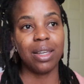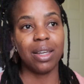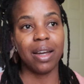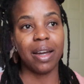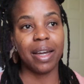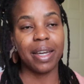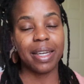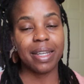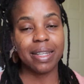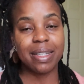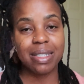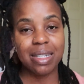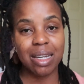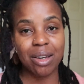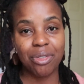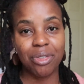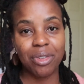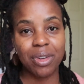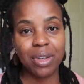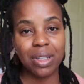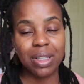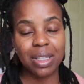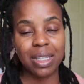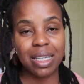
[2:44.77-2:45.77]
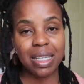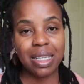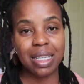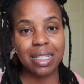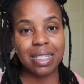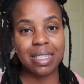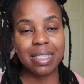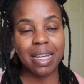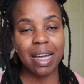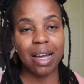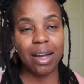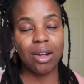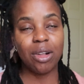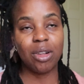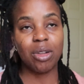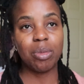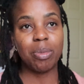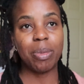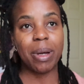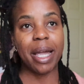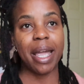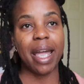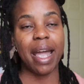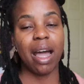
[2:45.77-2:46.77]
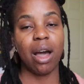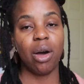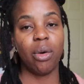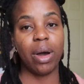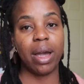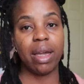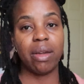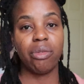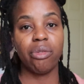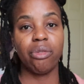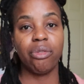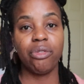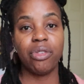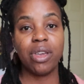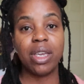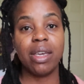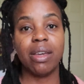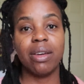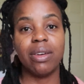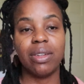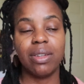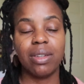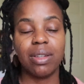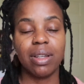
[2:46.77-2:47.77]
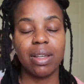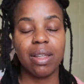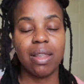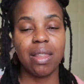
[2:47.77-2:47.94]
I can definitely tell by how I feel